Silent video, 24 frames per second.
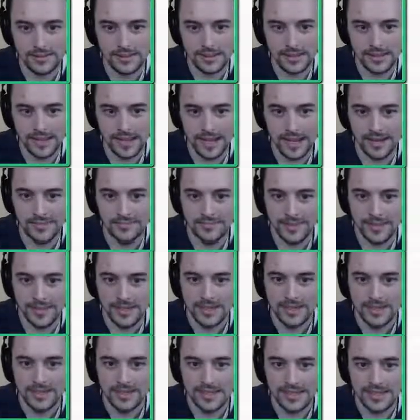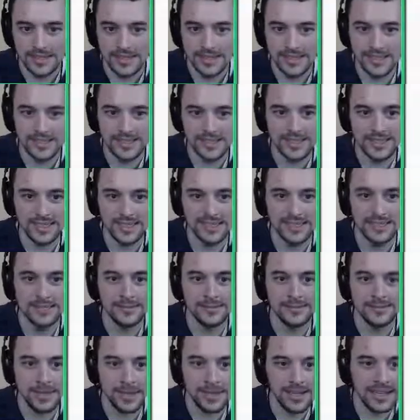Yeah. It's like,
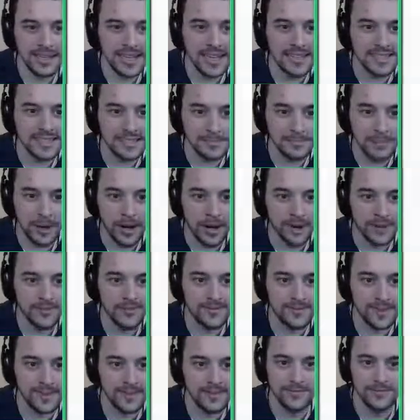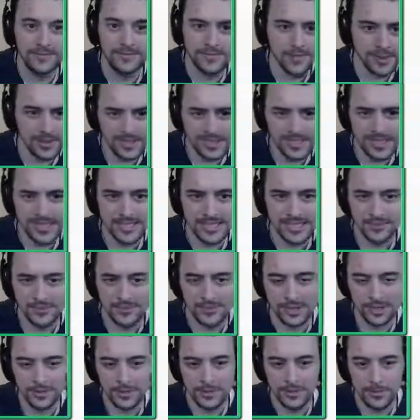playing against tough and floaties in general
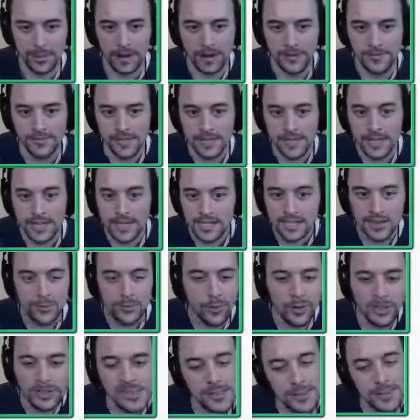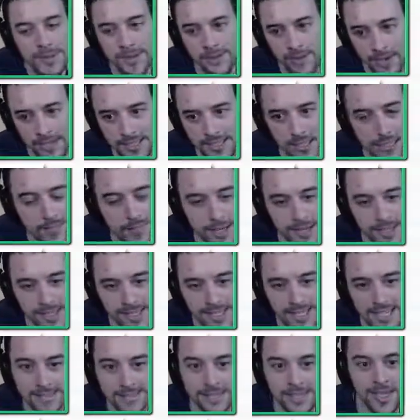can be rough. You want to be aggressive, but at the
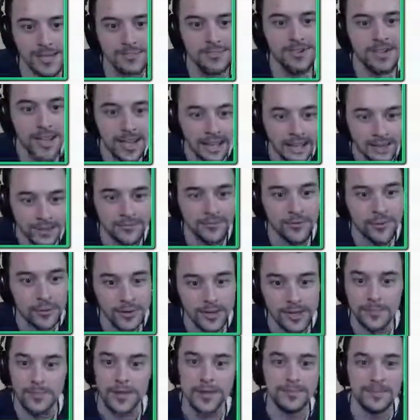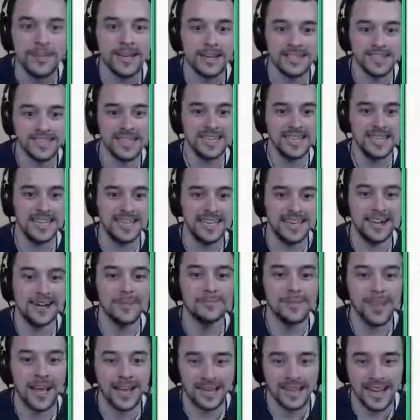same time you can't afford to be because they eat up
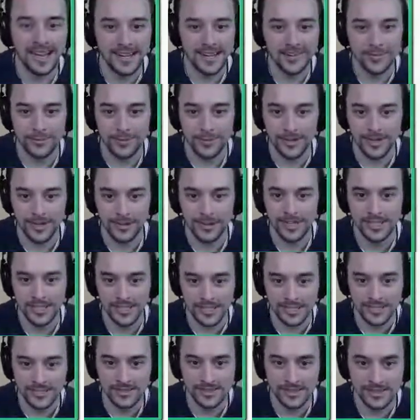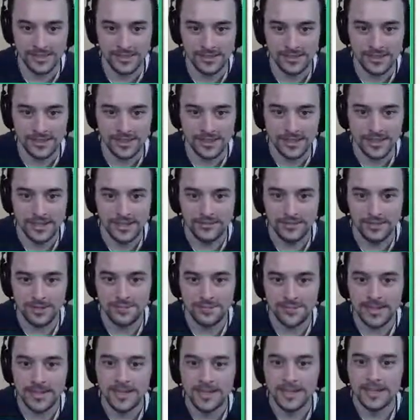that kind of aggression. Like, well,
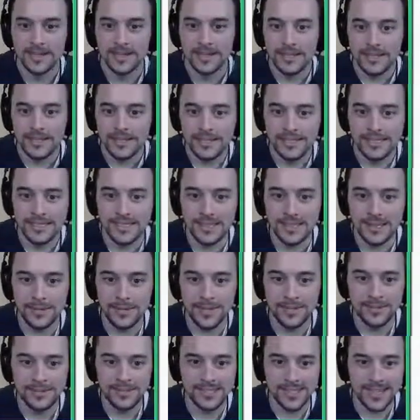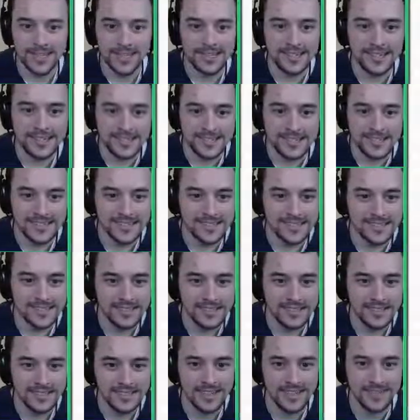is this going to be another stock?
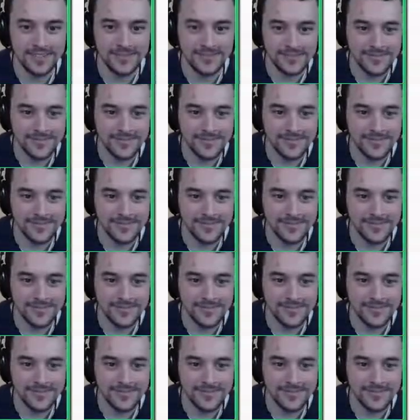No.